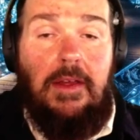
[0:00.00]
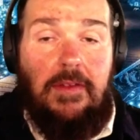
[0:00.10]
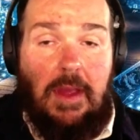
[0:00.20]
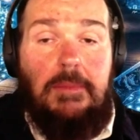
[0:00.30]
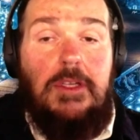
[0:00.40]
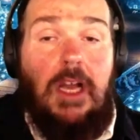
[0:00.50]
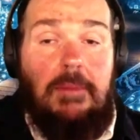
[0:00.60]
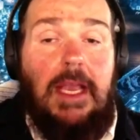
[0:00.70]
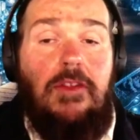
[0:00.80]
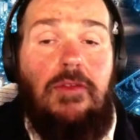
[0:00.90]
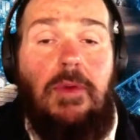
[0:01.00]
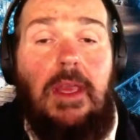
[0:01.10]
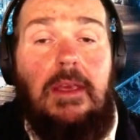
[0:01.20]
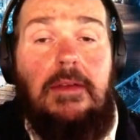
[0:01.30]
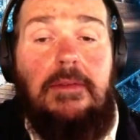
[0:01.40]
sometime next
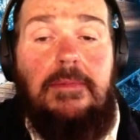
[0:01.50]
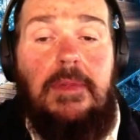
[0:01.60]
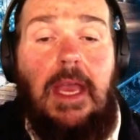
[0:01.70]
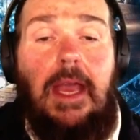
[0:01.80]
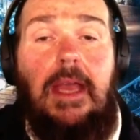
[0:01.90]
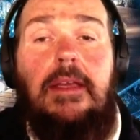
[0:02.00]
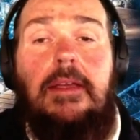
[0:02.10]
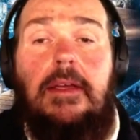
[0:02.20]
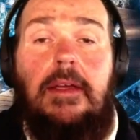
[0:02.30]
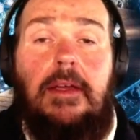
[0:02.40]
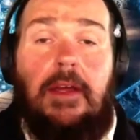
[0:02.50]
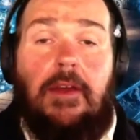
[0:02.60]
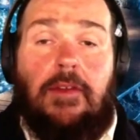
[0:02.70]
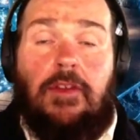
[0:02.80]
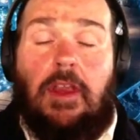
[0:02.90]
week. Okay,
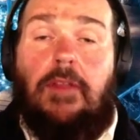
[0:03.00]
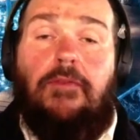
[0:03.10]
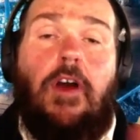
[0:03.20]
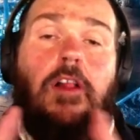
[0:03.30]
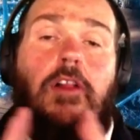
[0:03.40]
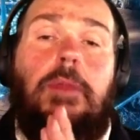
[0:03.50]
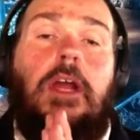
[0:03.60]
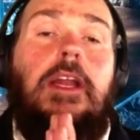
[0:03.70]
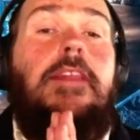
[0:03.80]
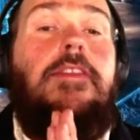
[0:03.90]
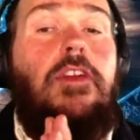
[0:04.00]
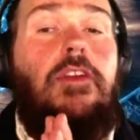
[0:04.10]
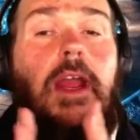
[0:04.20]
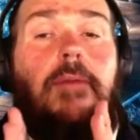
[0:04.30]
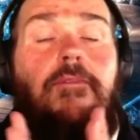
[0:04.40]
so you can follow me on
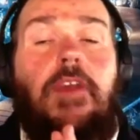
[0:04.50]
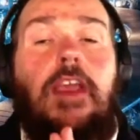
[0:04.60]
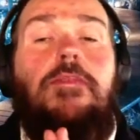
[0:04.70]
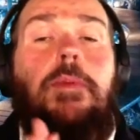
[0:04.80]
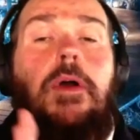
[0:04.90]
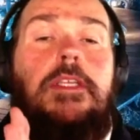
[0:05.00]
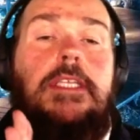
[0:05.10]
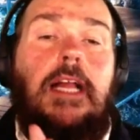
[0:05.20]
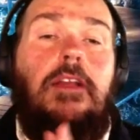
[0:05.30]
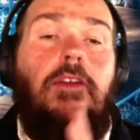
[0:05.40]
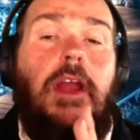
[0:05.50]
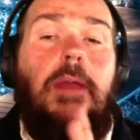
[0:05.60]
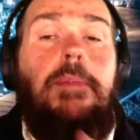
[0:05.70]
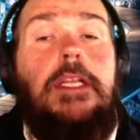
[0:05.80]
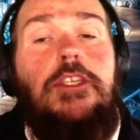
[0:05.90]
Instagram, Facebook, Telegram,
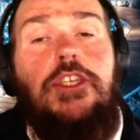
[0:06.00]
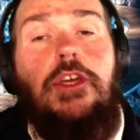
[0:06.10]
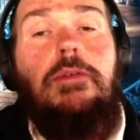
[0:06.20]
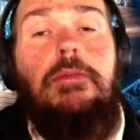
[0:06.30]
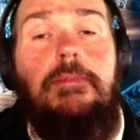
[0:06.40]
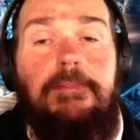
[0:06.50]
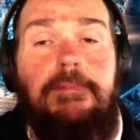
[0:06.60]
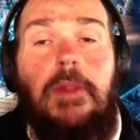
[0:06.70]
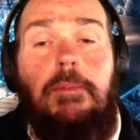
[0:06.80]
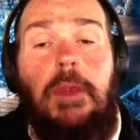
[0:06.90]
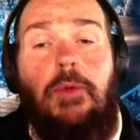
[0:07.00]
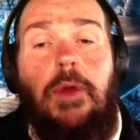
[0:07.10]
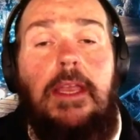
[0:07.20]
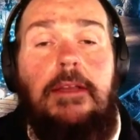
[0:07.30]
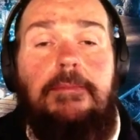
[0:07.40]
BitChute, MeWe,